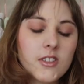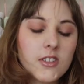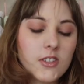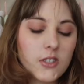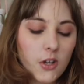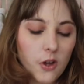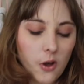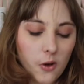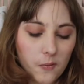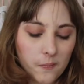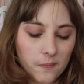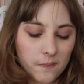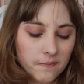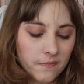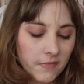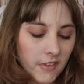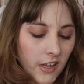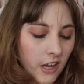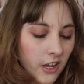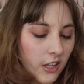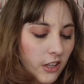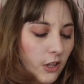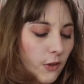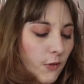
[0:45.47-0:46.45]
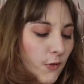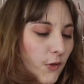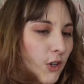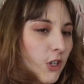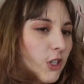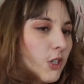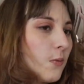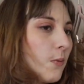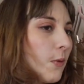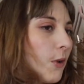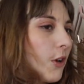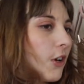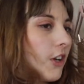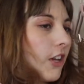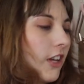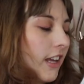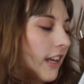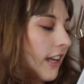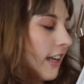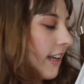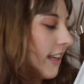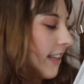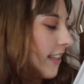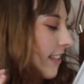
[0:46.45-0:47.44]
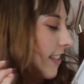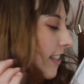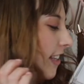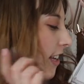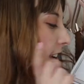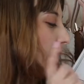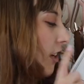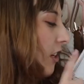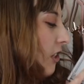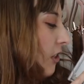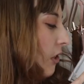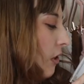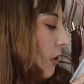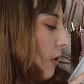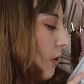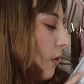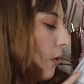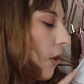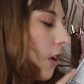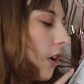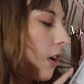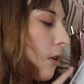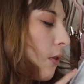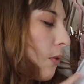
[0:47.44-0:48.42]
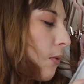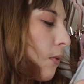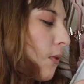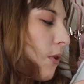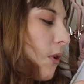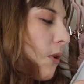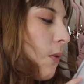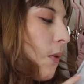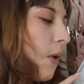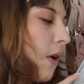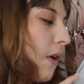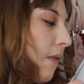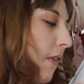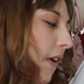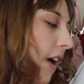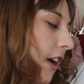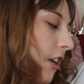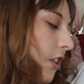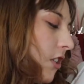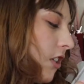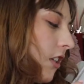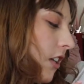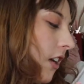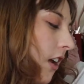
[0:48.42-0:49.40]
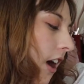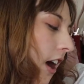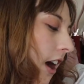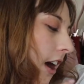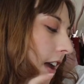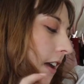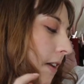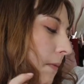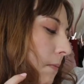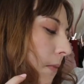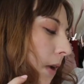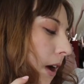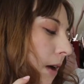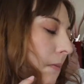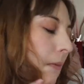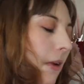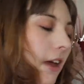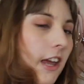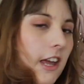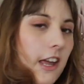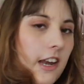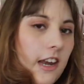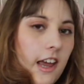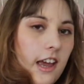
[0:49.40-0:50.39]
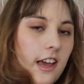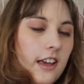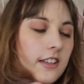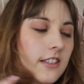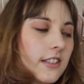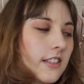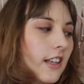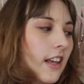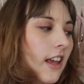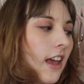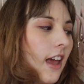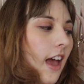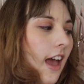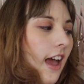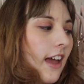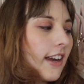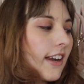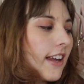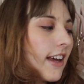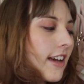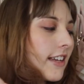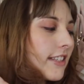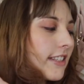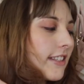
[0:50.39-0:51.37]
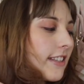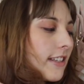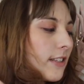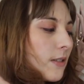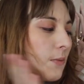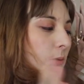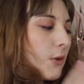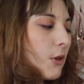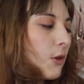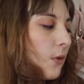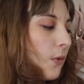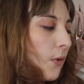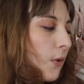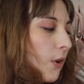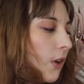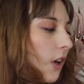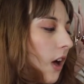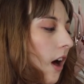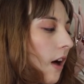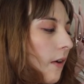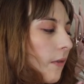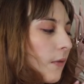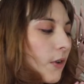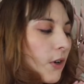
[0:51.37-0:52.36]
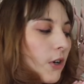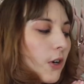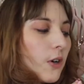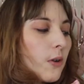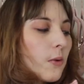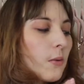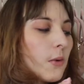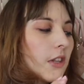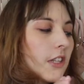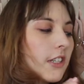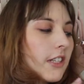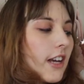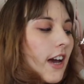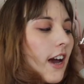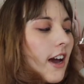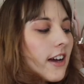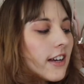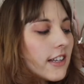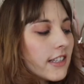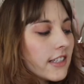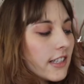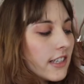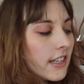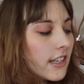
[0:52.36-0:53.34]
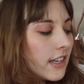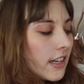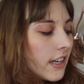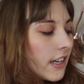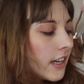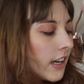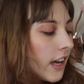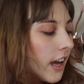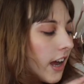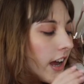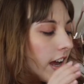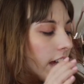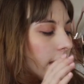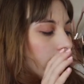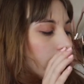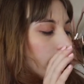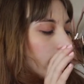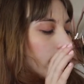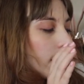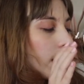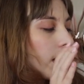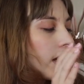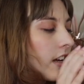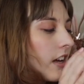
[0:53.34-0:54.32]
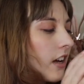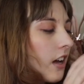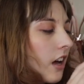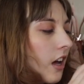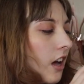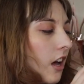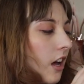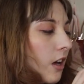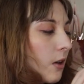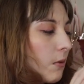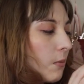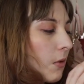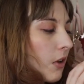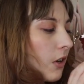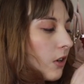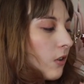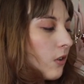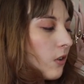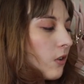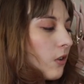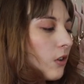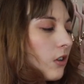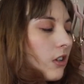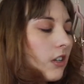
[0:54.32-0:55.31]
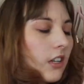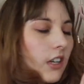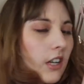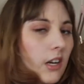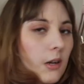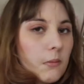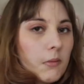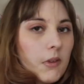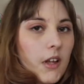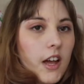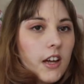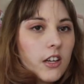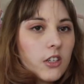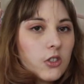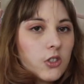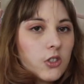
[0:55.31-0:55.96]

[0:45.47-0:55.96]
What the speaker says: So the first book is New York Through a Fashion Eye by Megan Hess, and it has this beautiful cover with a taxi and a girl in a black